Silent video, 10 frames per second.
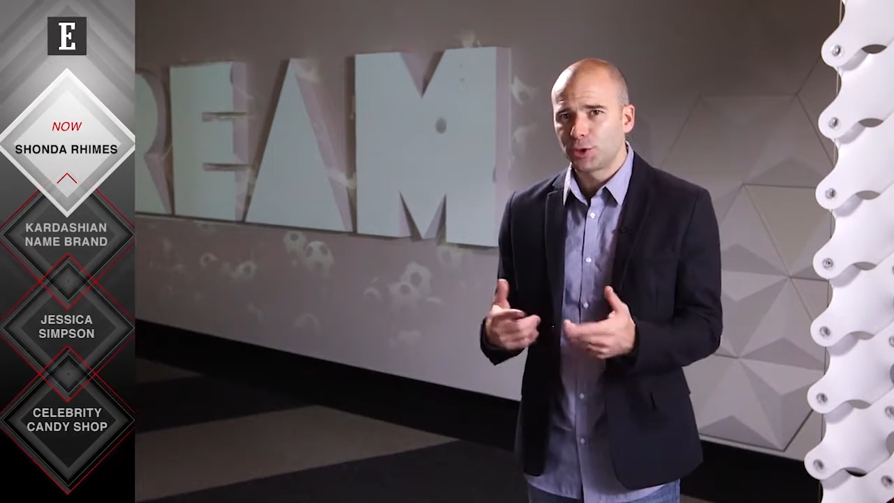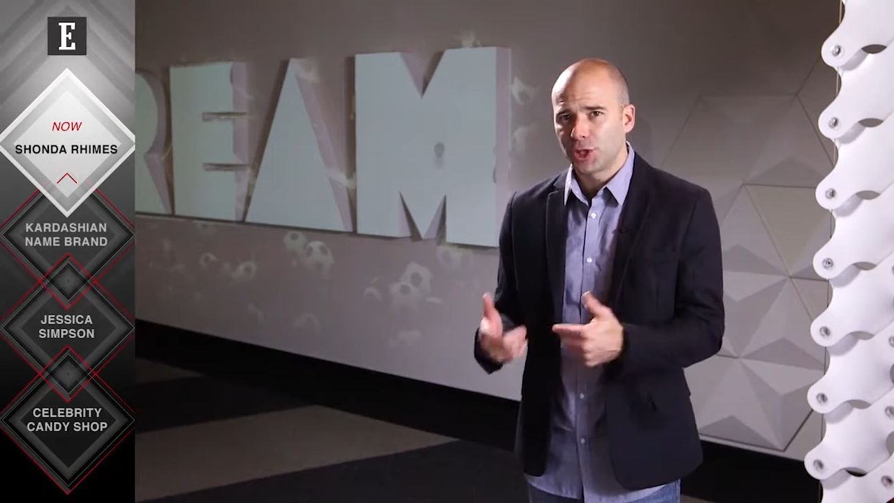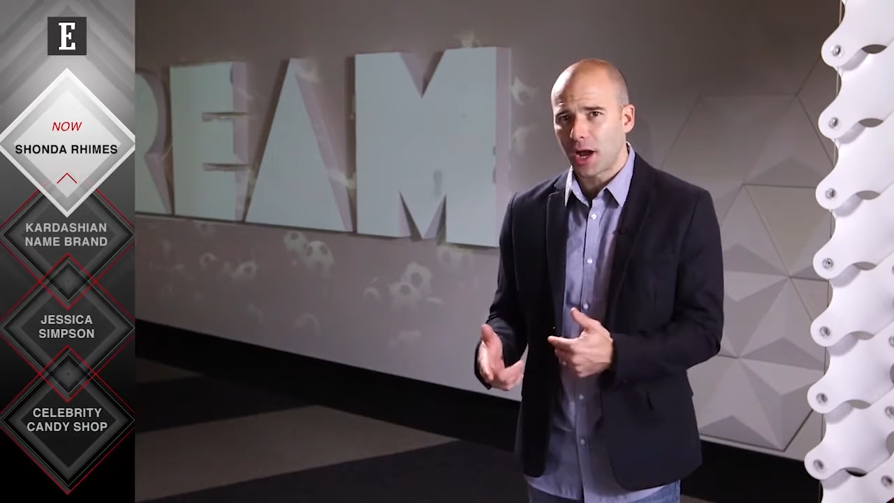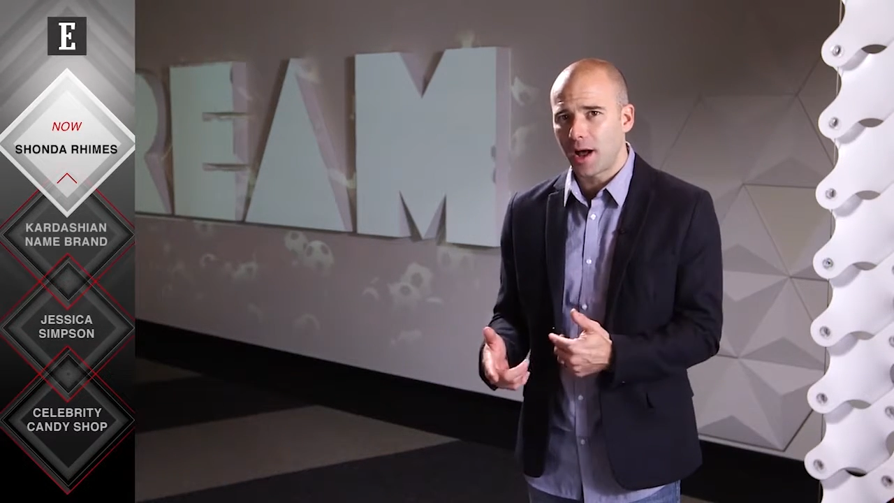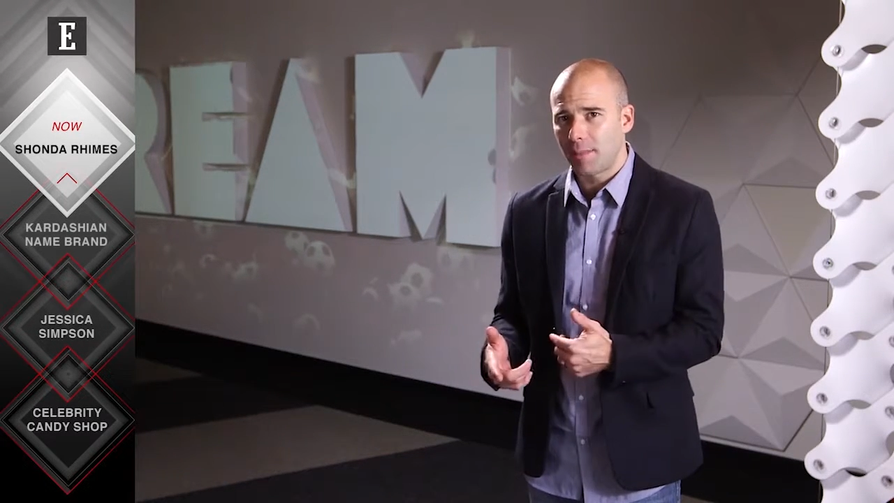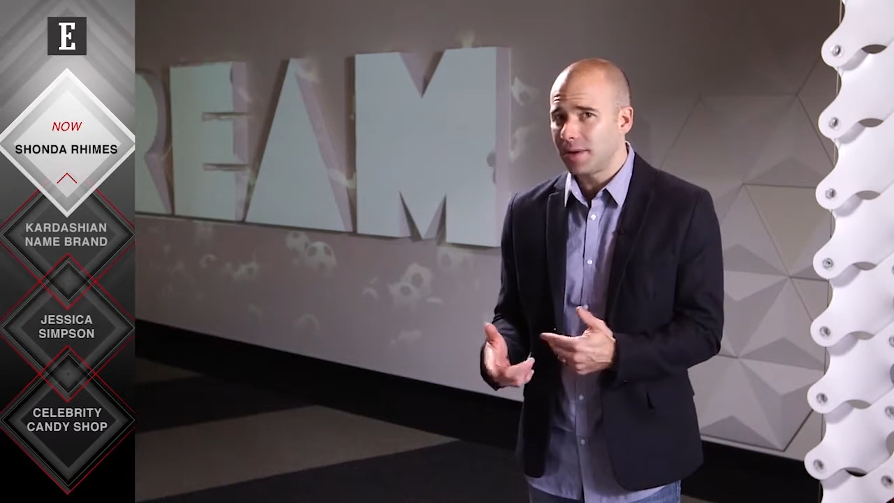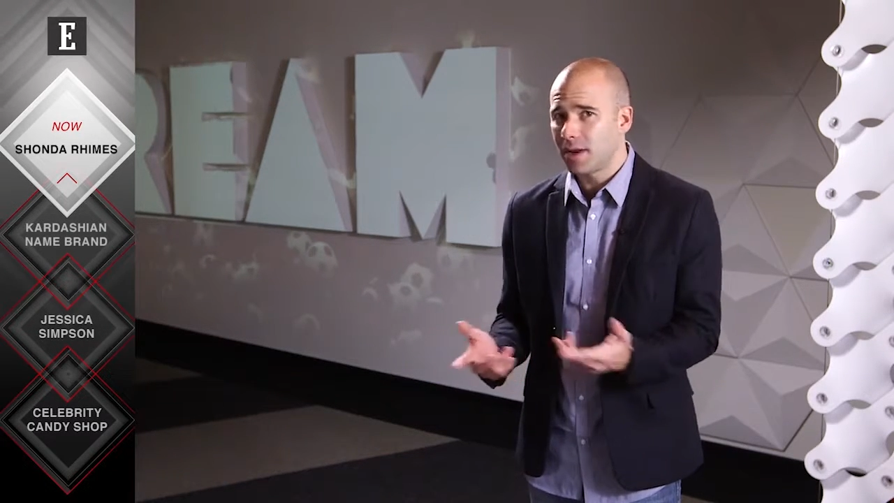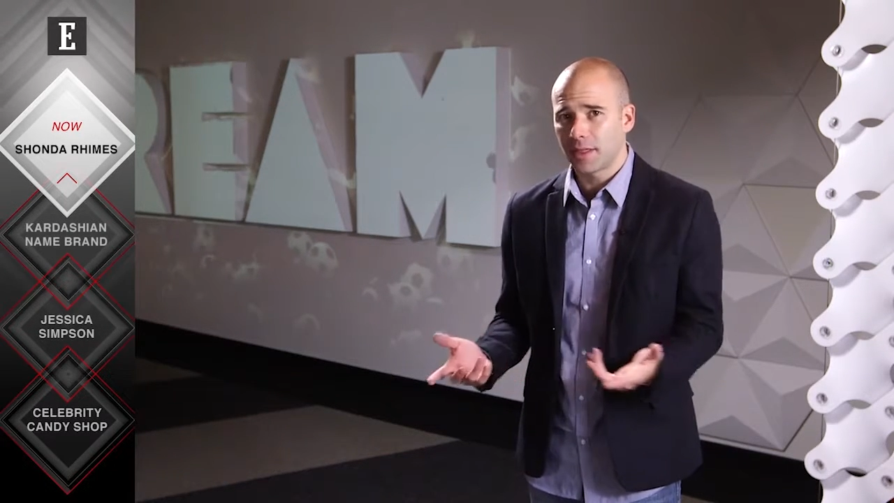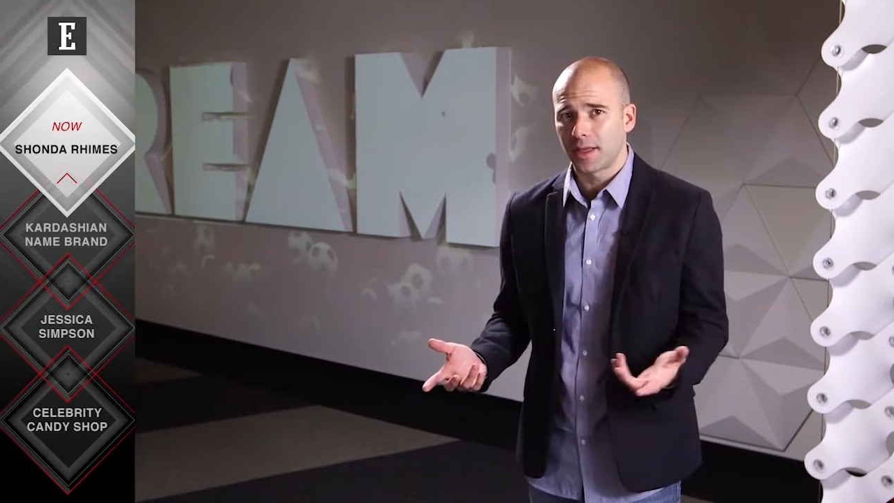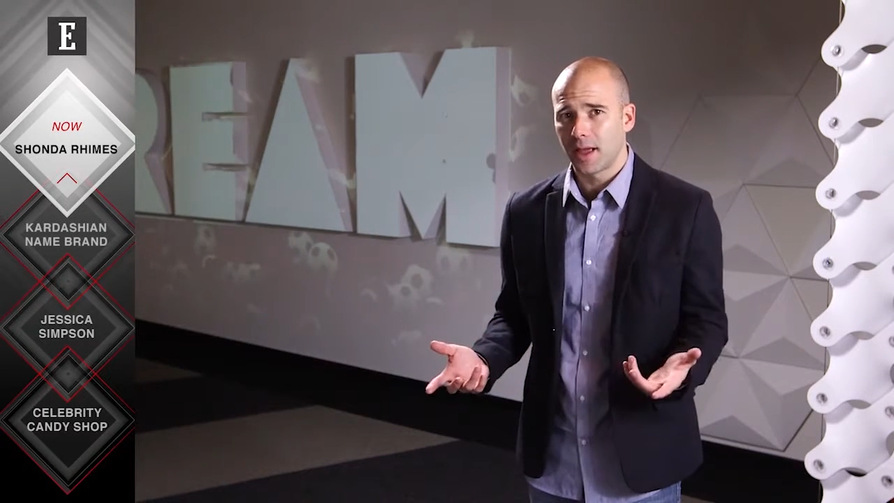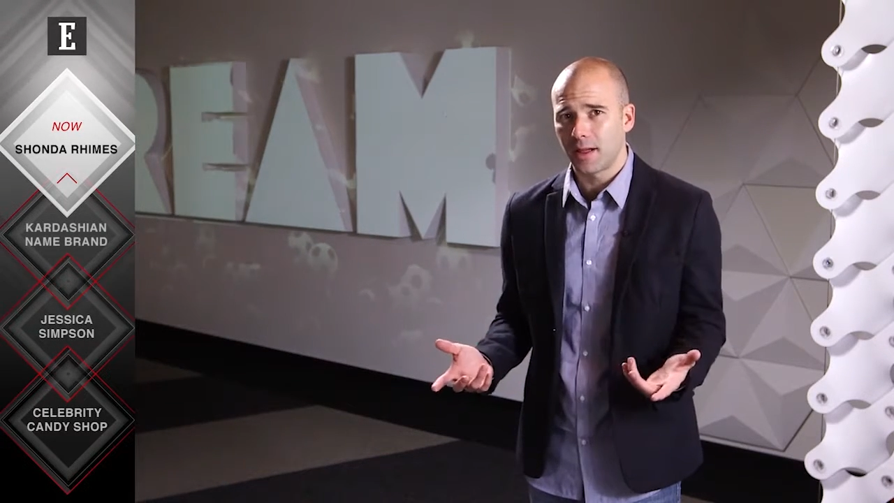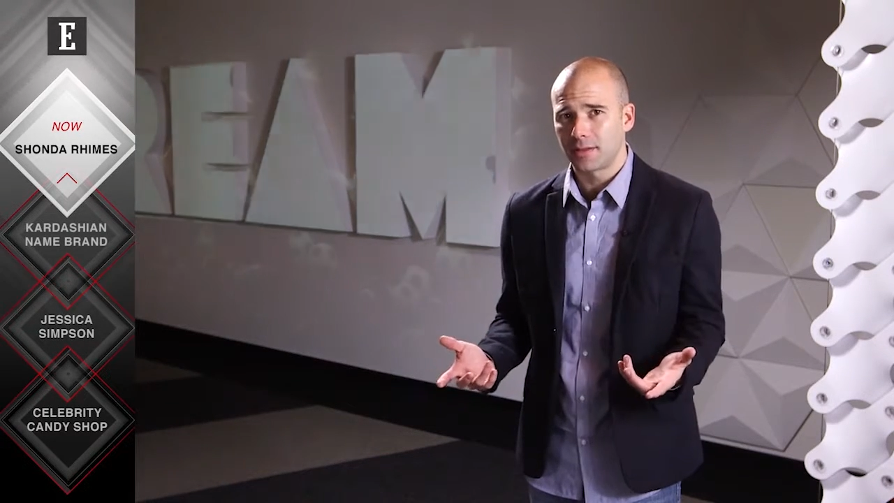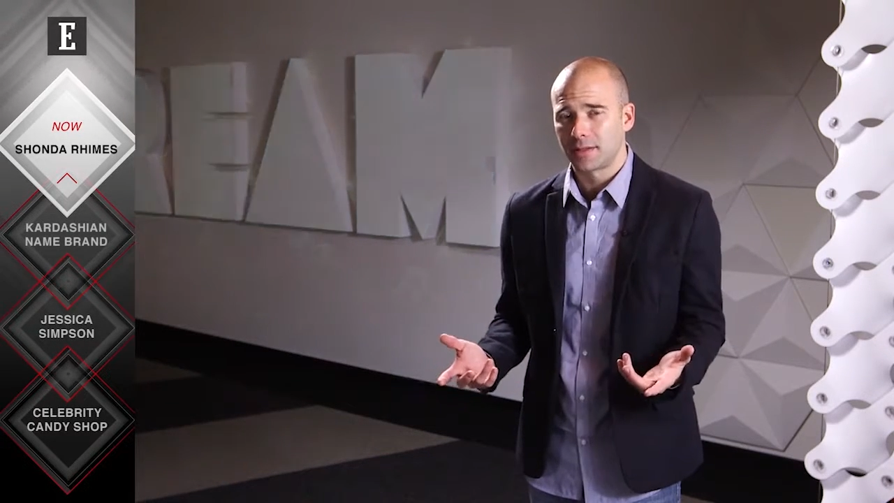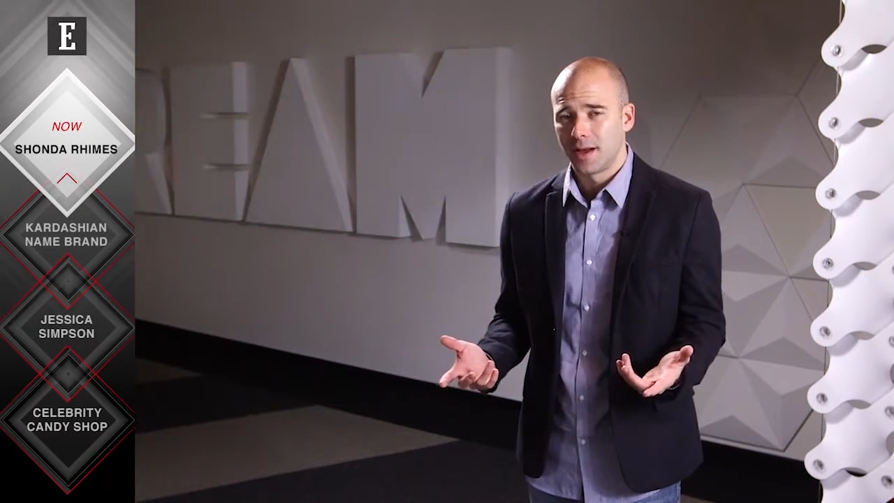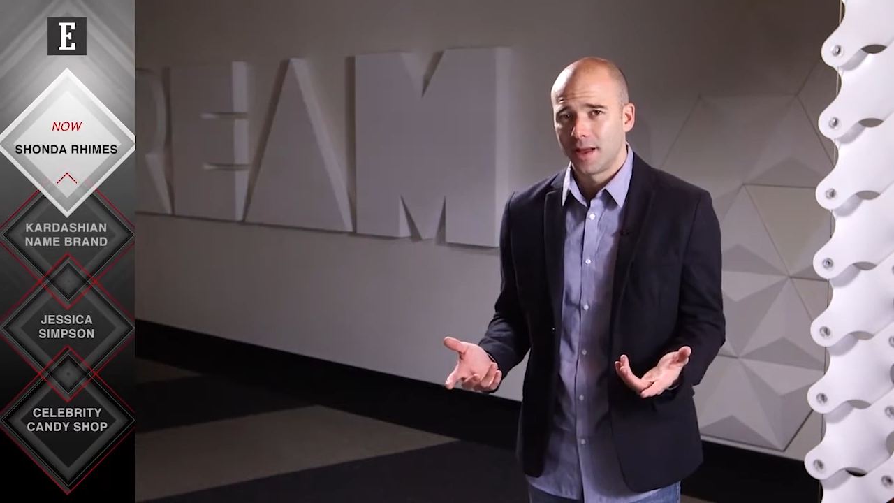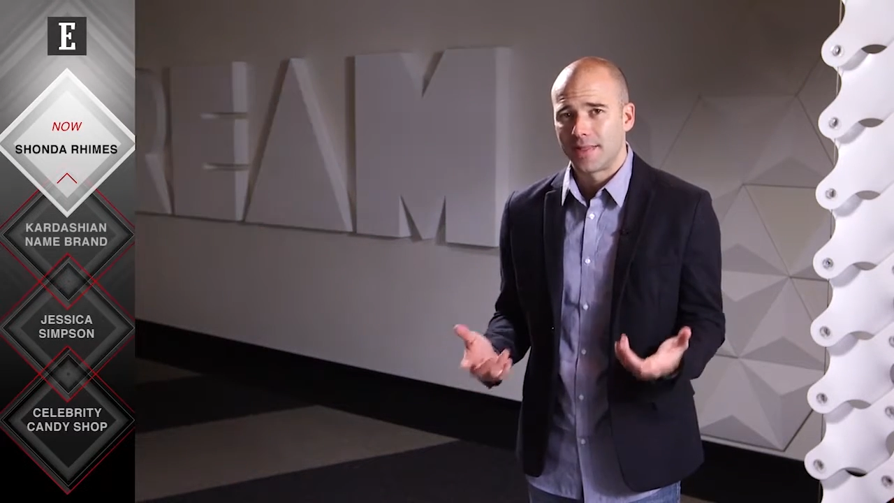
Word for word: job and nothing else?